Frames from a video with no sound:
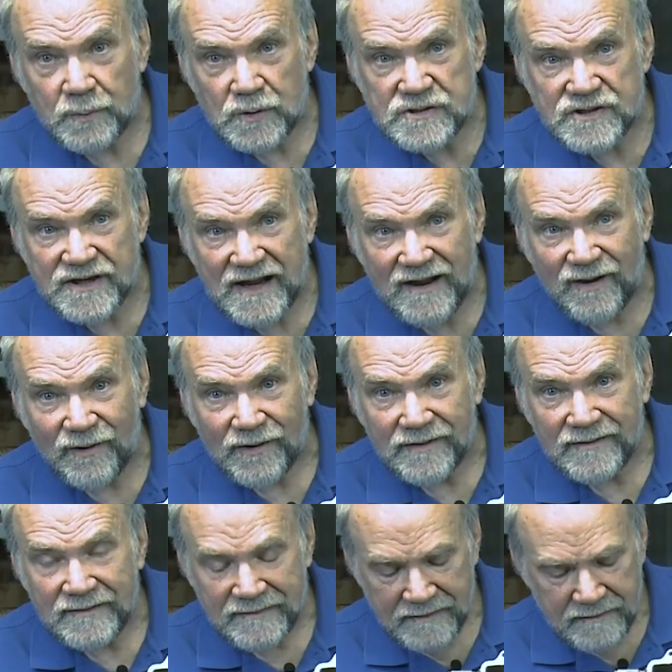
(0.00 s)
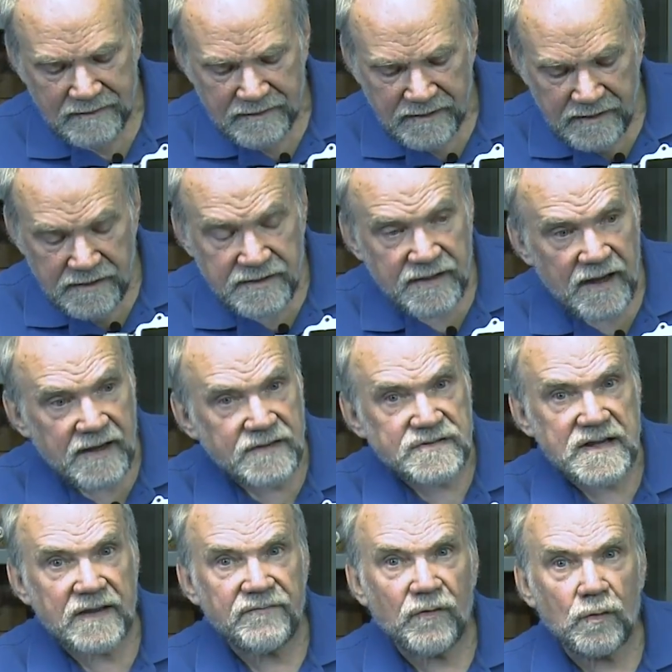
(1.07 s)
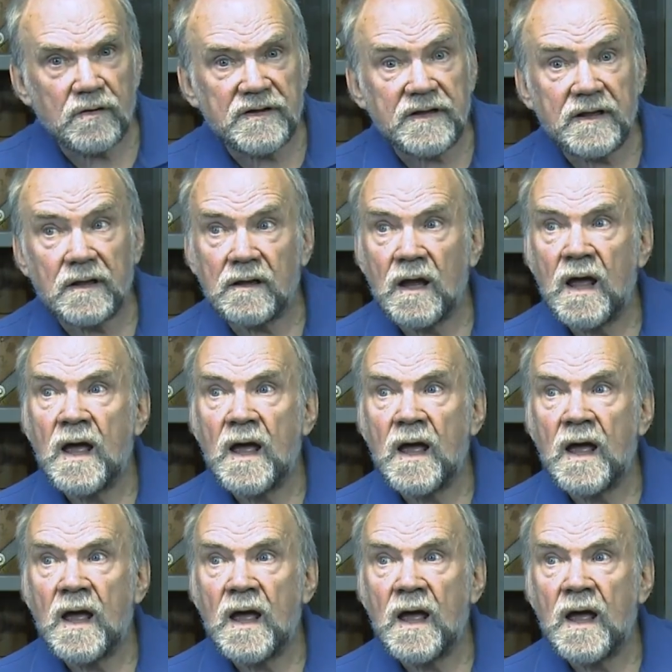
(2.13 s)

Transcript: push it out intakes have only